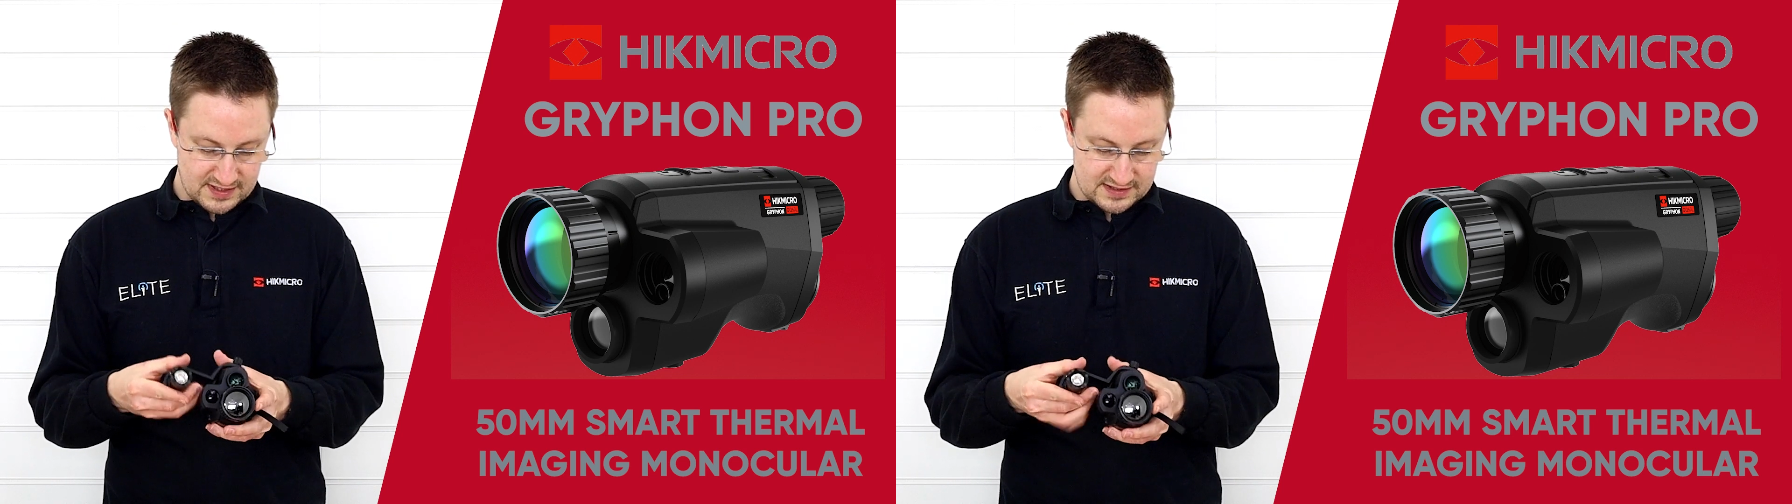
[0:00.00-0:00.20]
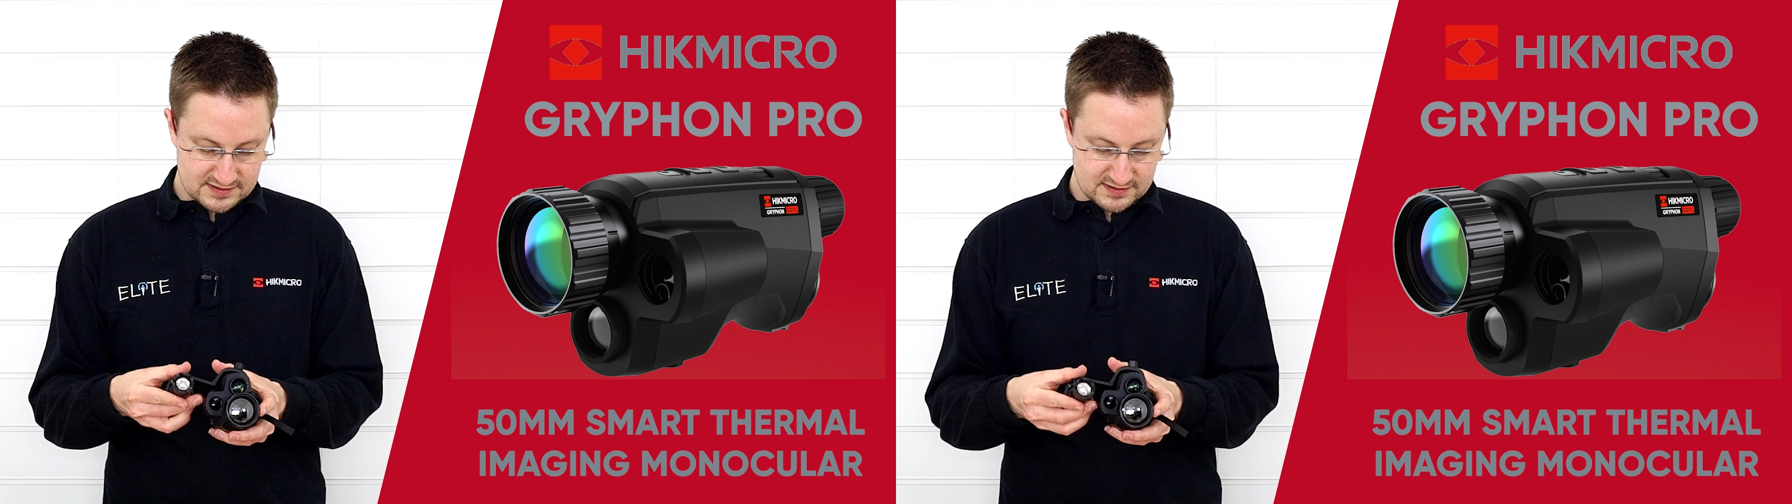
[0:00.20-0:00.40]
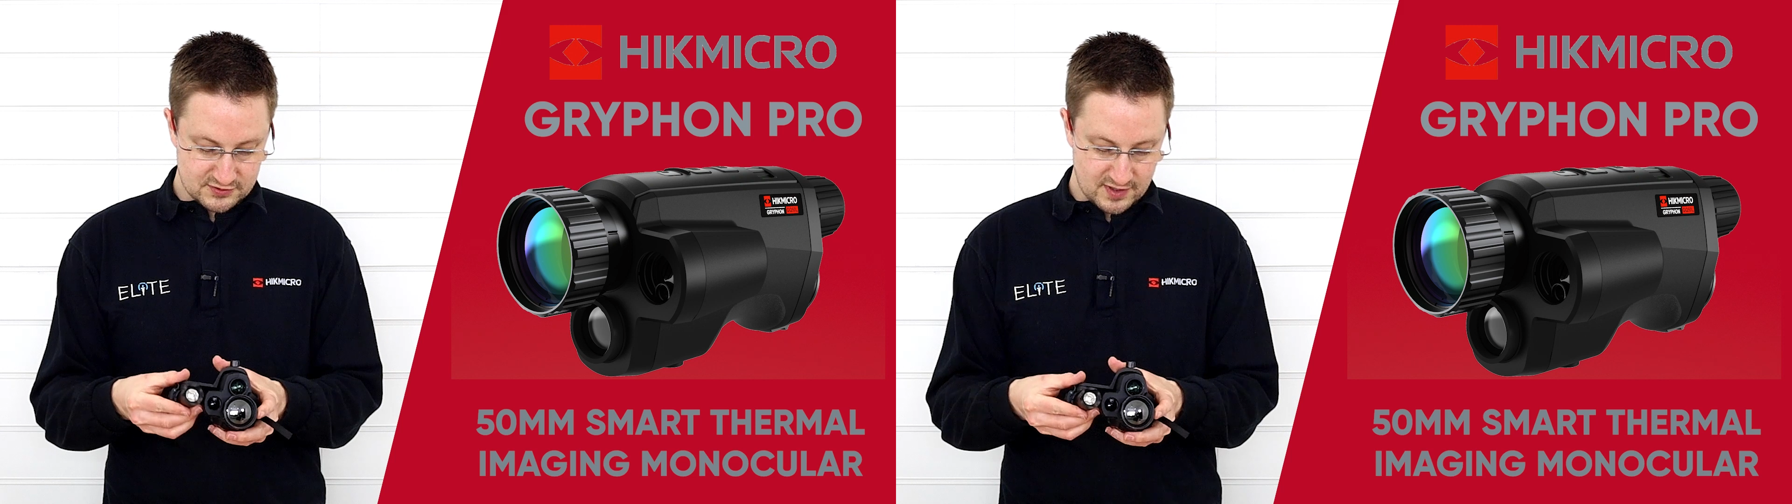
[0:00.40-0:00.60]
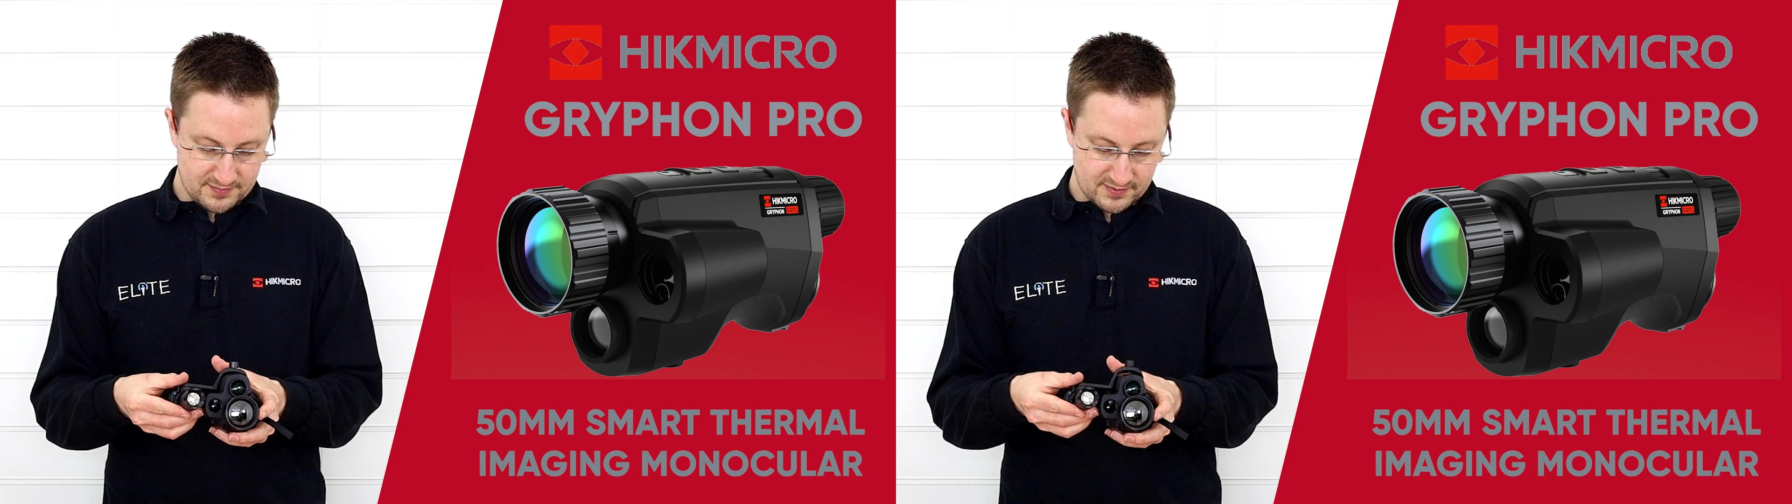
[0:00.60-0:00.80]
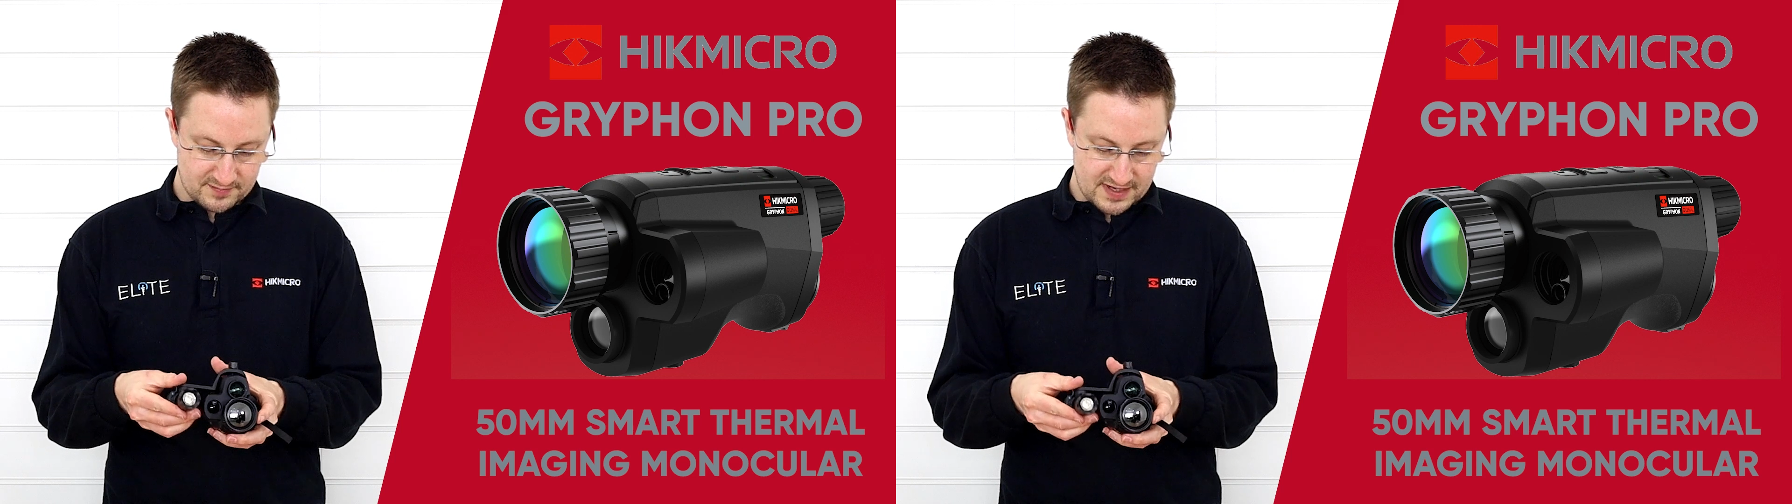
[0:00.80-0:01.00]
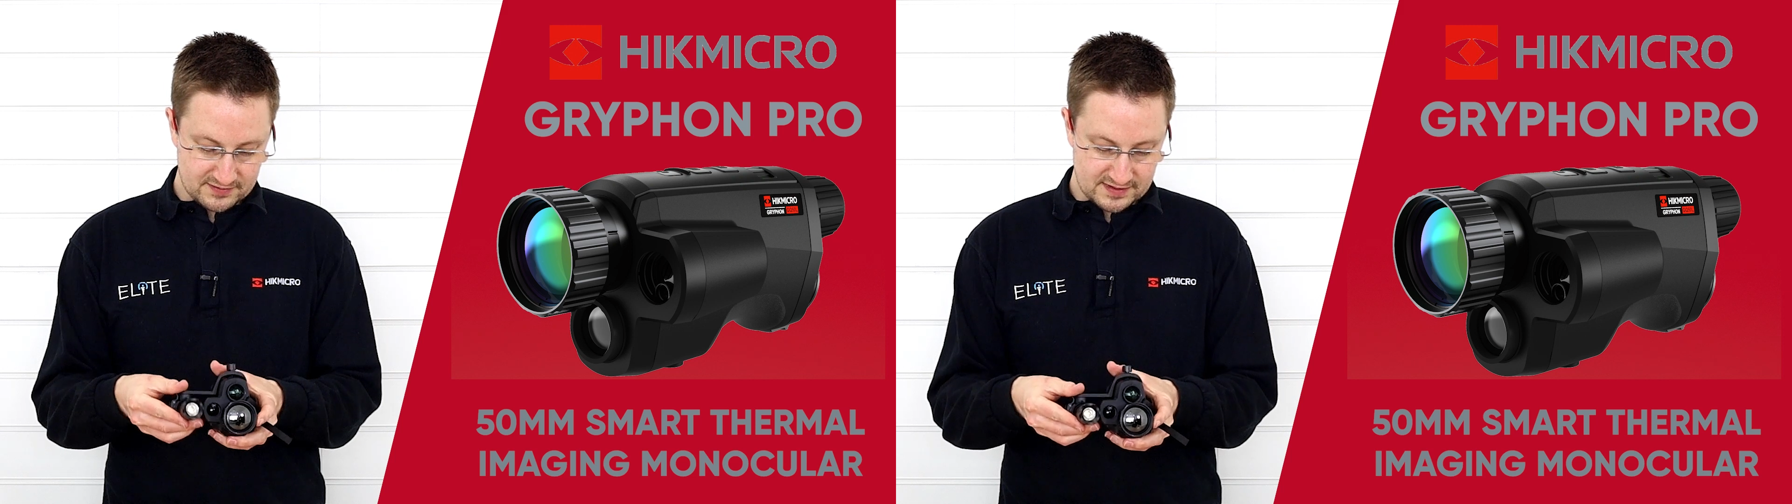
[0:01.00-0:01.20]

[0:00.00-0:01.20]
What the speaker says: into the tripod mount